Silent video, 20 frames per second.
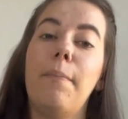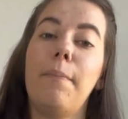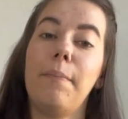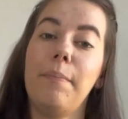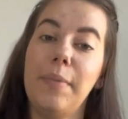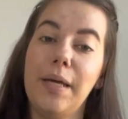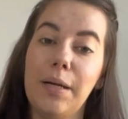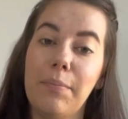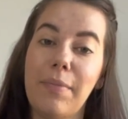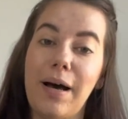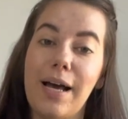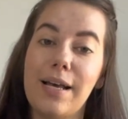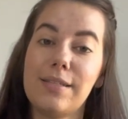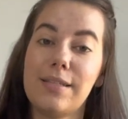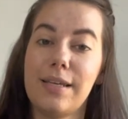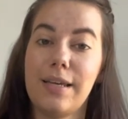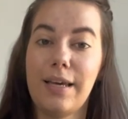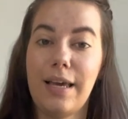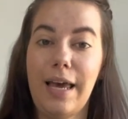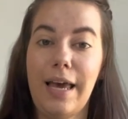
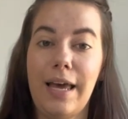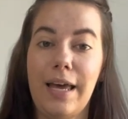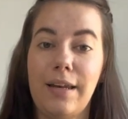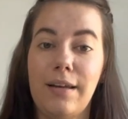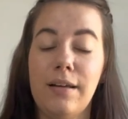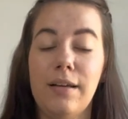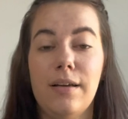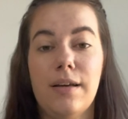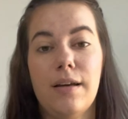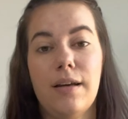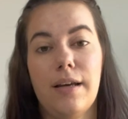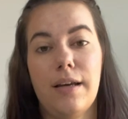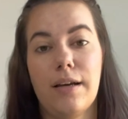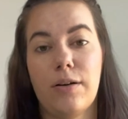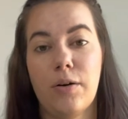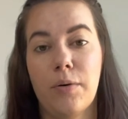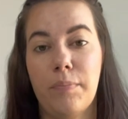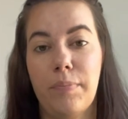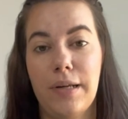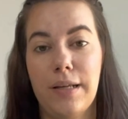minimizing and
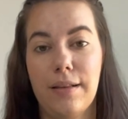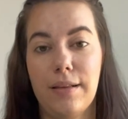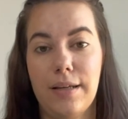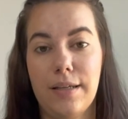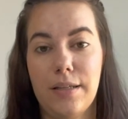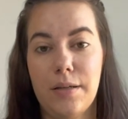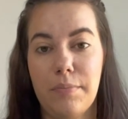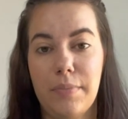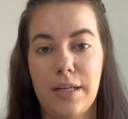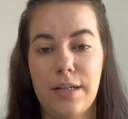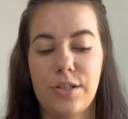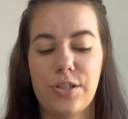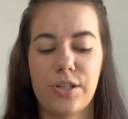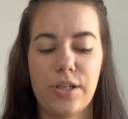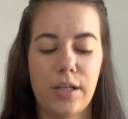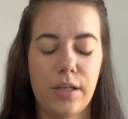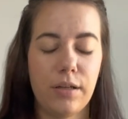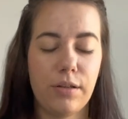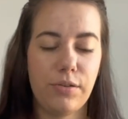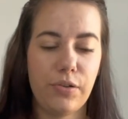completely
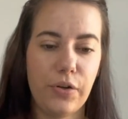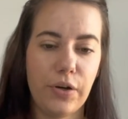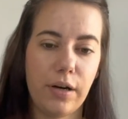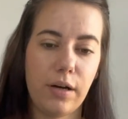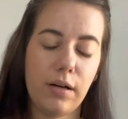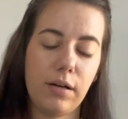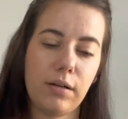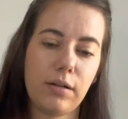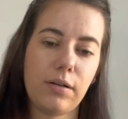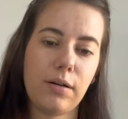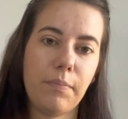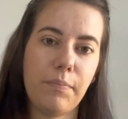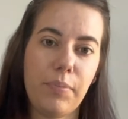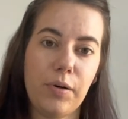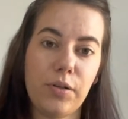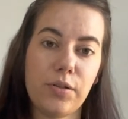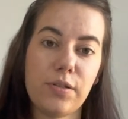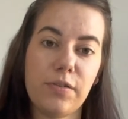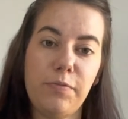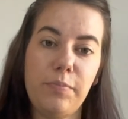diminishing the
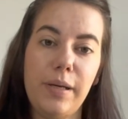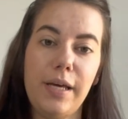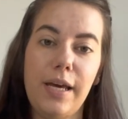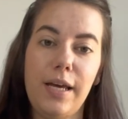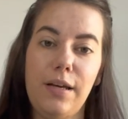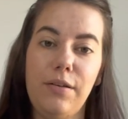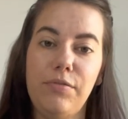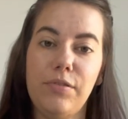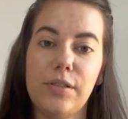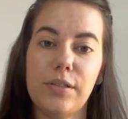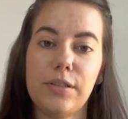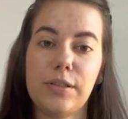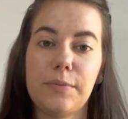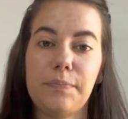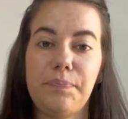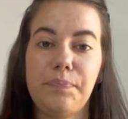compulsive behaviors.